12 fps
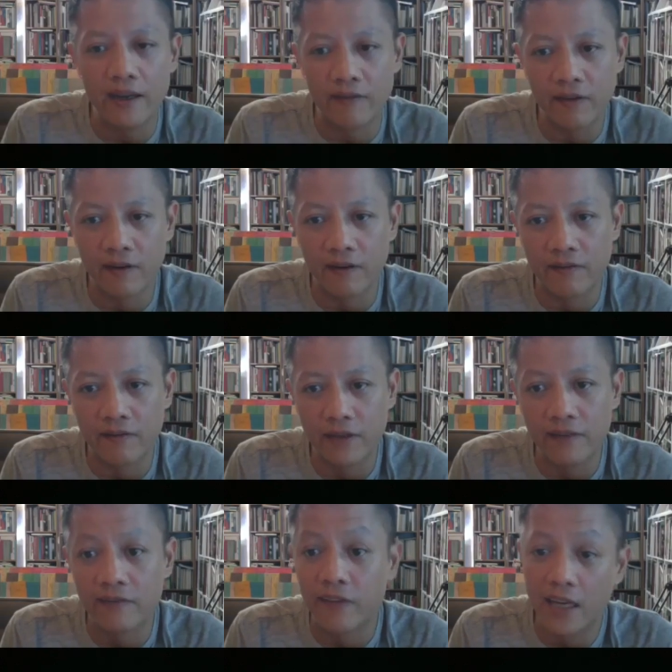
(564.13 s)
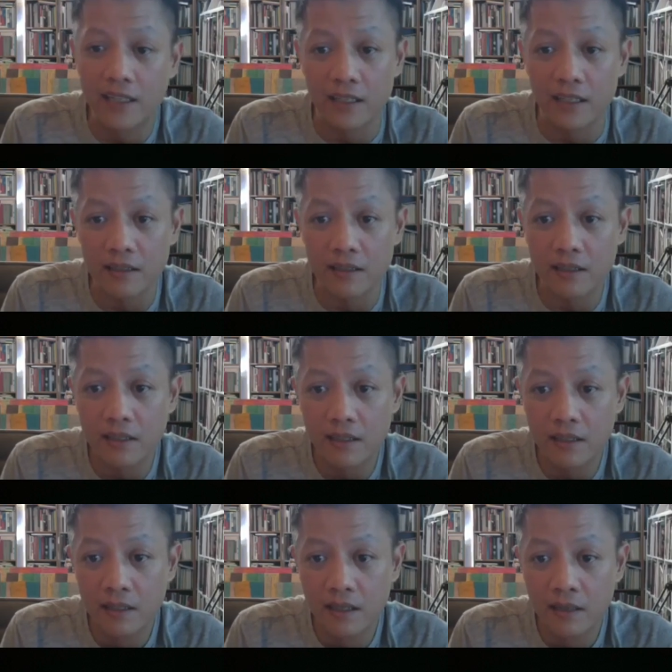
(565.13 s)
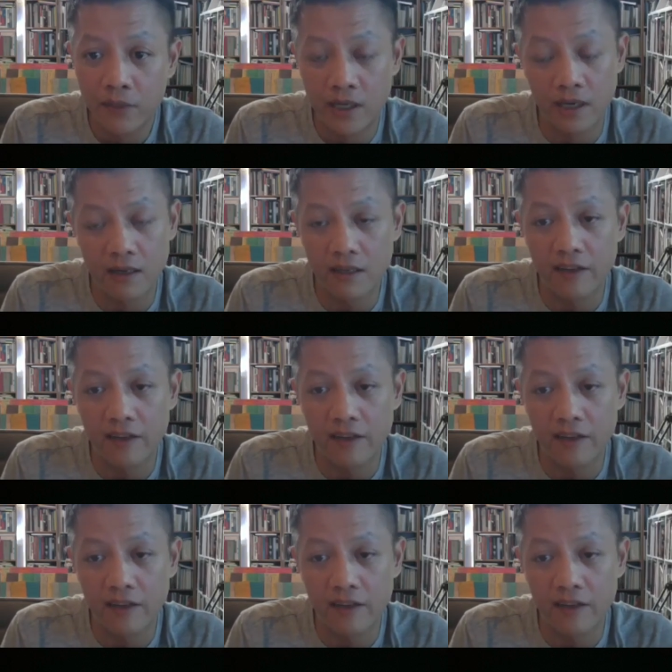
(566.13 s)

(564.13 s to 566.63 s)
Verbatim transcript: of infections, particularly